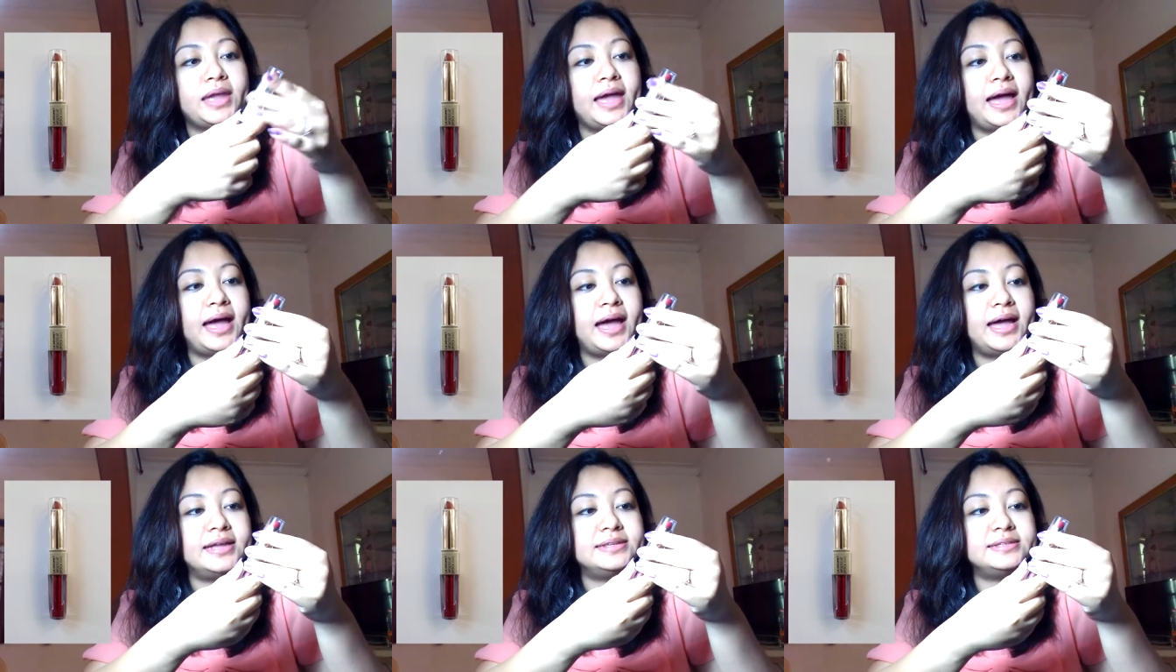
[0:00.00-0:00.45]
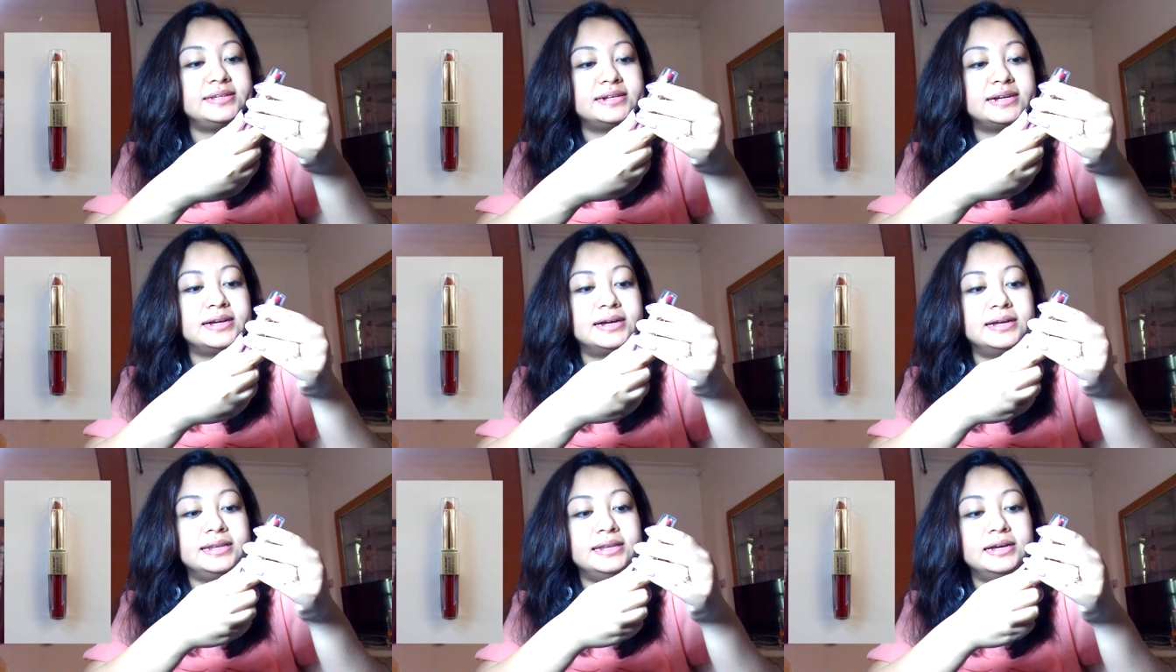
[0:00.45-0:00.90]
And the
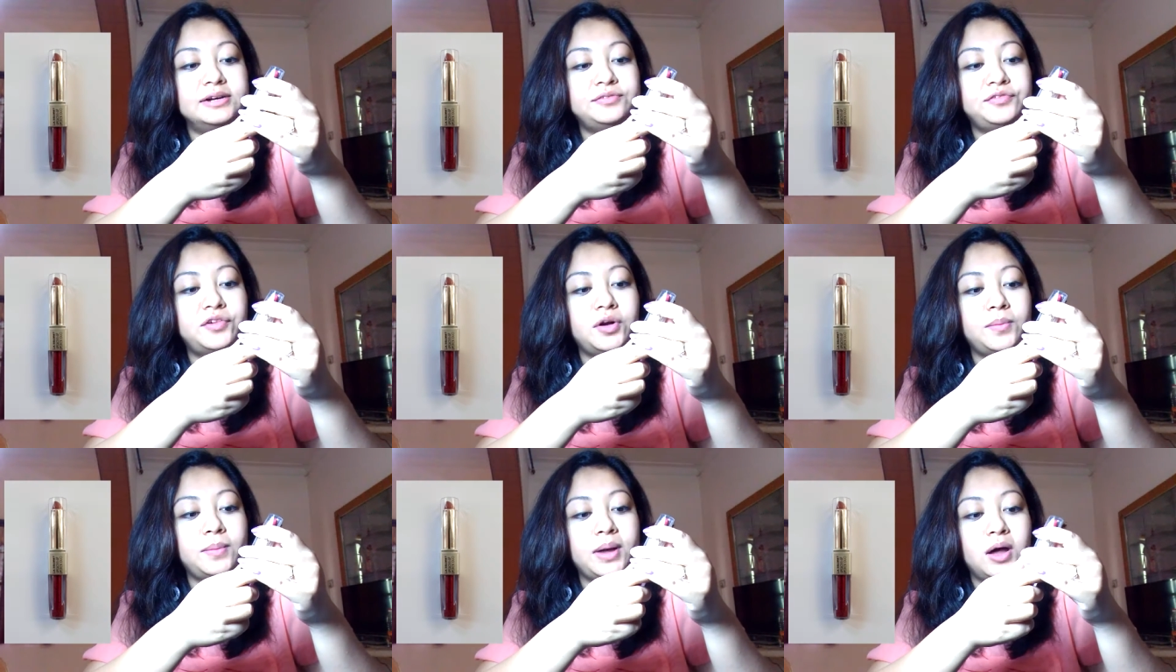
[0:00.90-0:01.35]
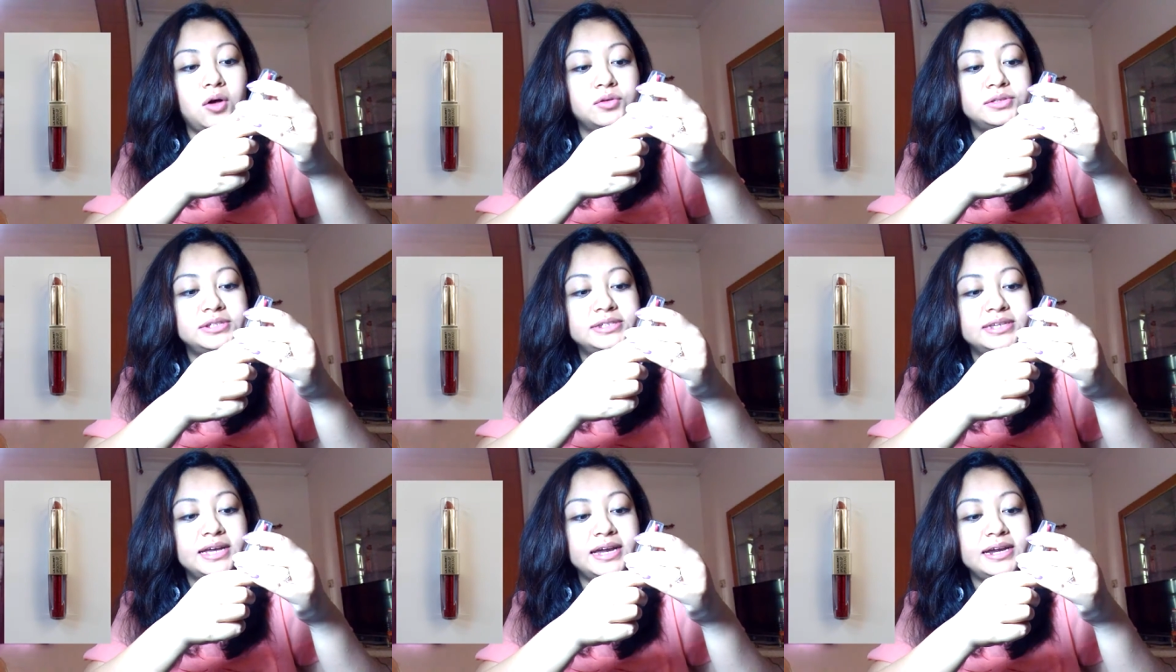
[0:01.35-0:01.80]
color from
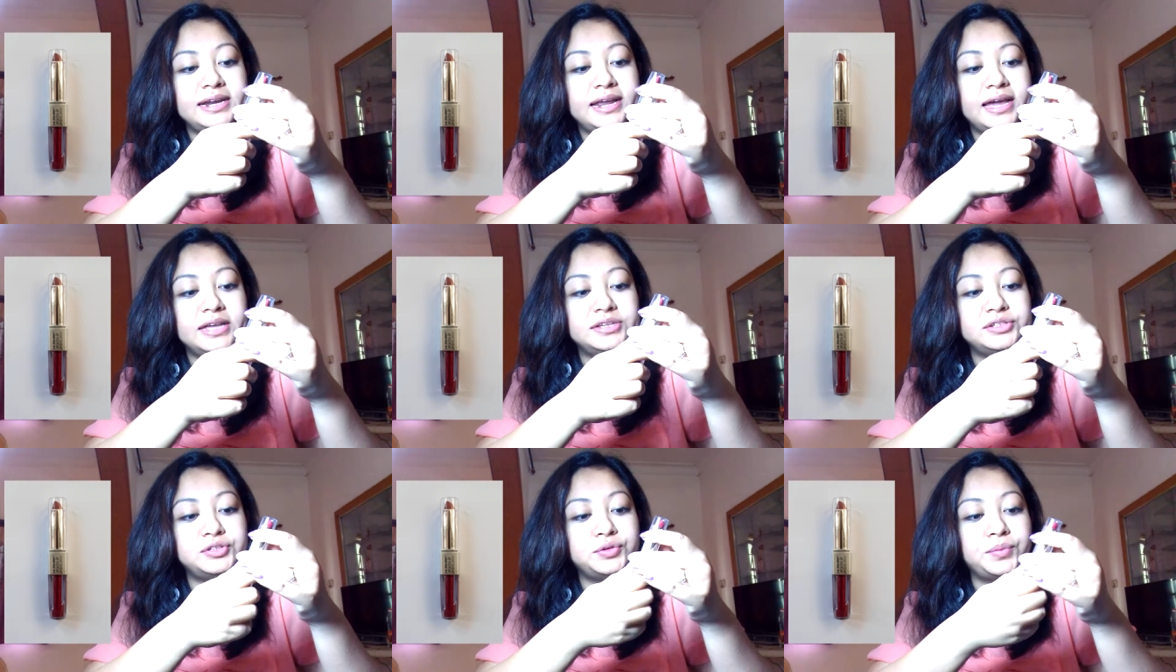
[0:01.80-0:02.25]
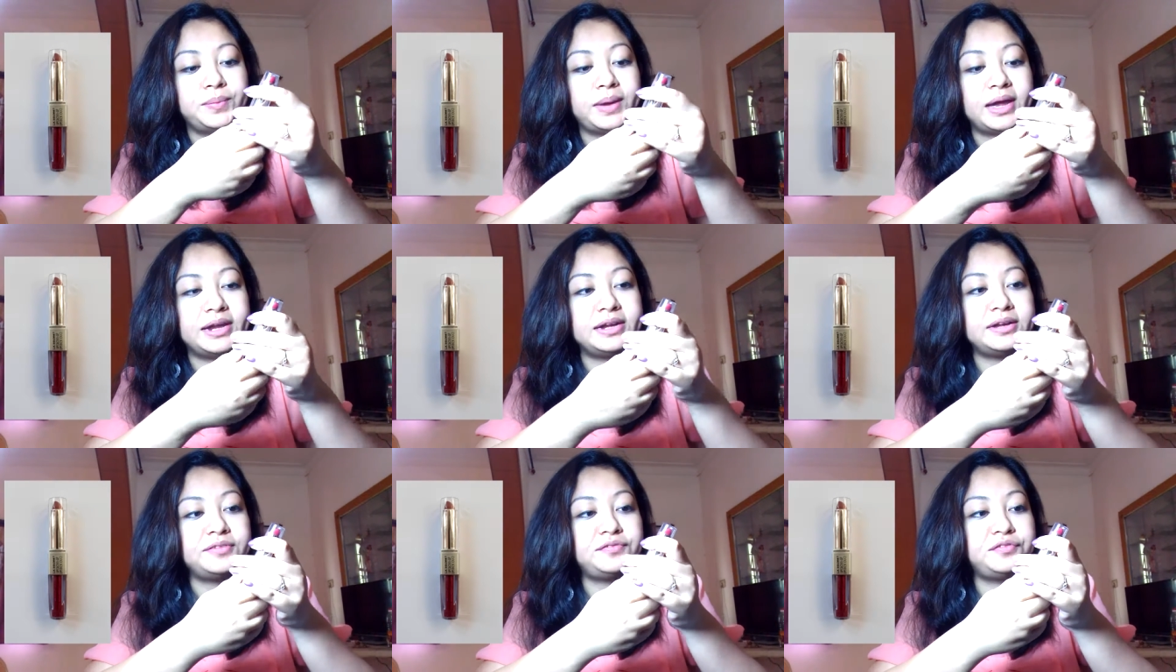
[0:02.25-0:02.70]
outside, as you
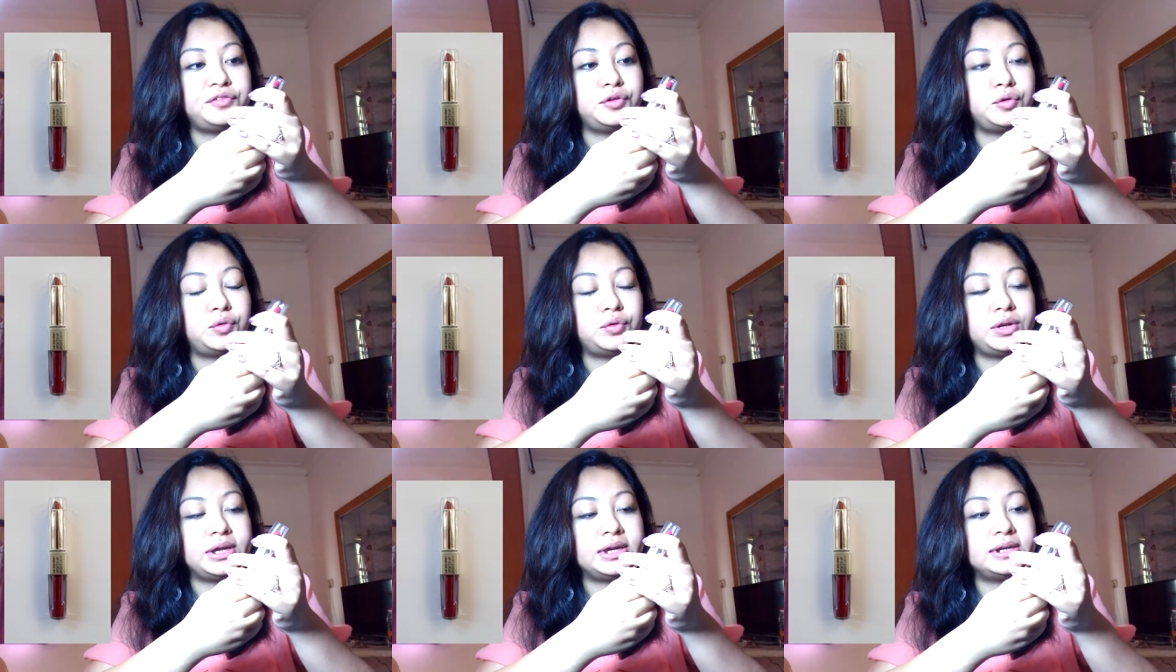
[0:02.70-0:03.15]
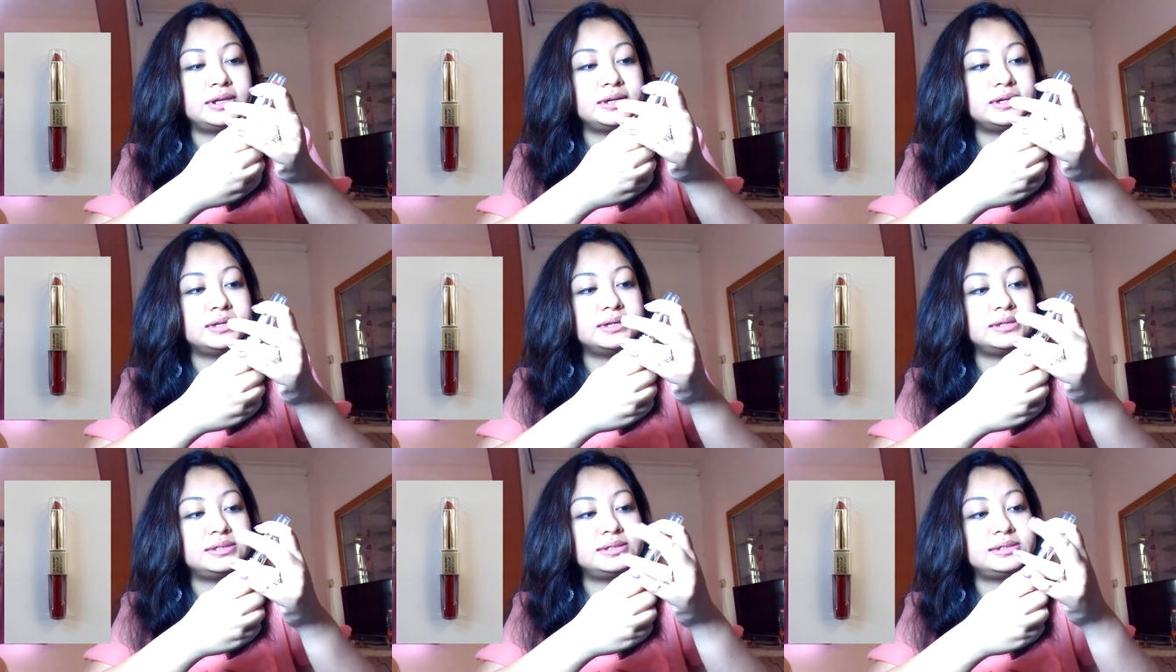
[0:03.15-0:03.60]
might have known, it
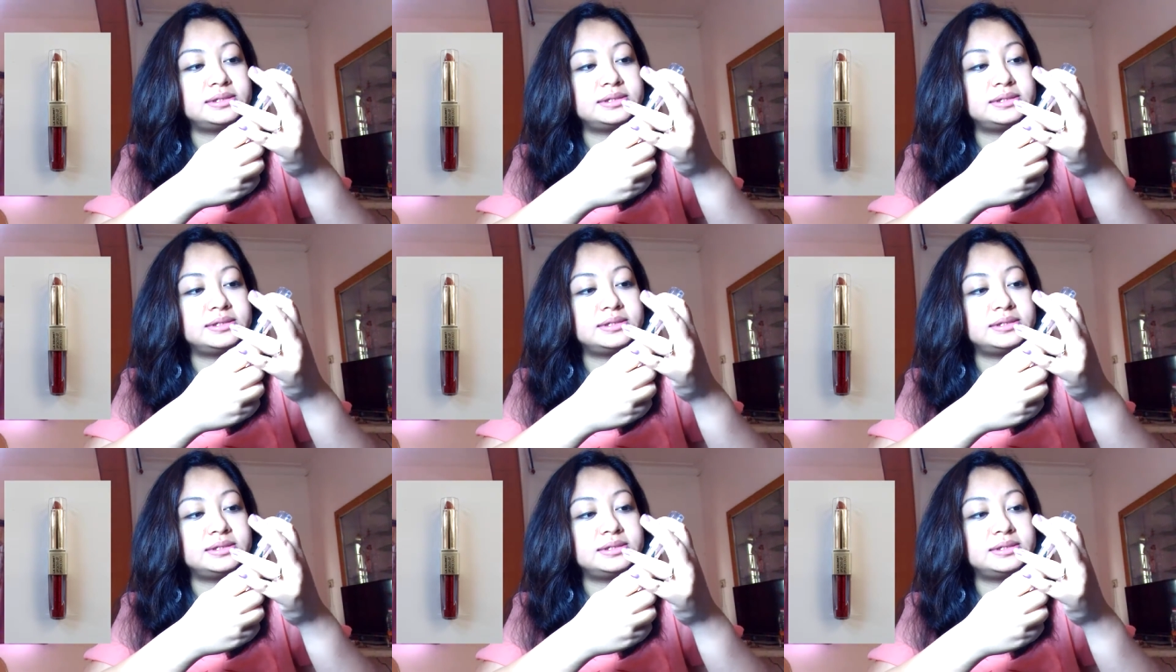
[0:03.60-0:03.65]
is